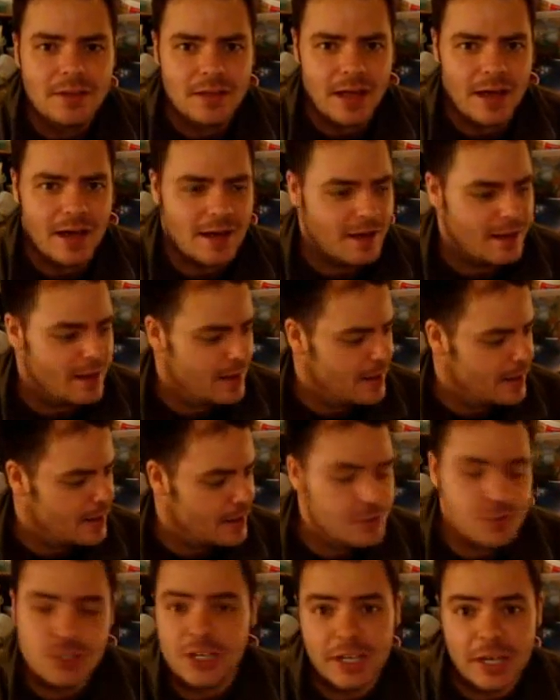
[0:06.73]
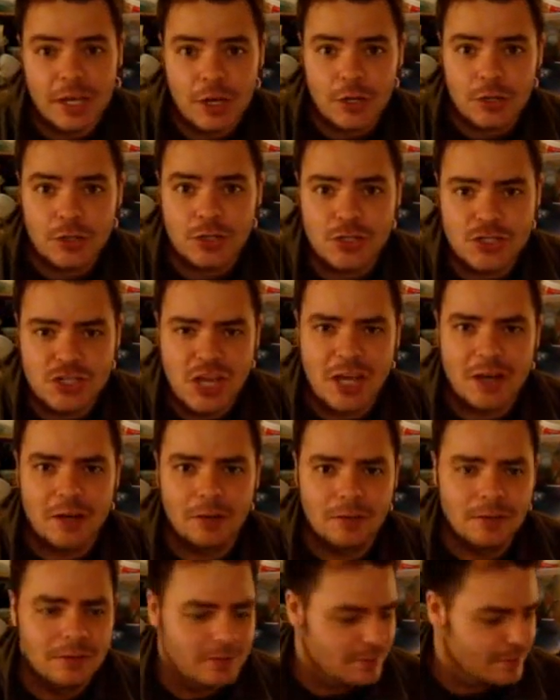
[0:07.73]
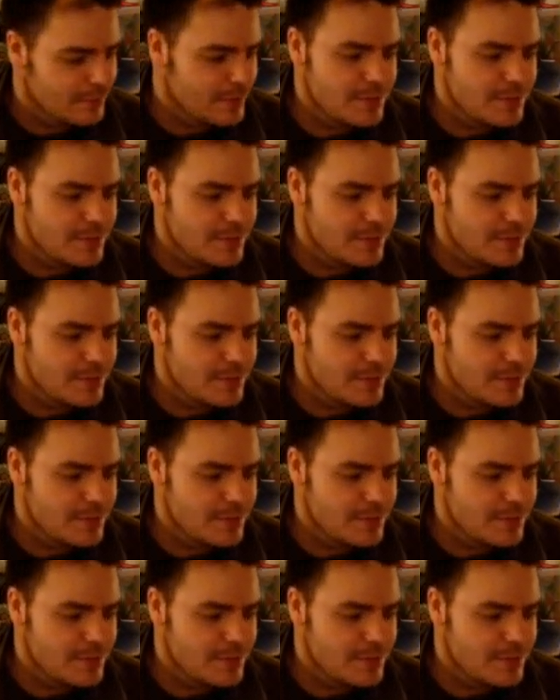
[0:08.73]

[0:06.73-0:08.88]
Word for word: Uh, check out her new channel,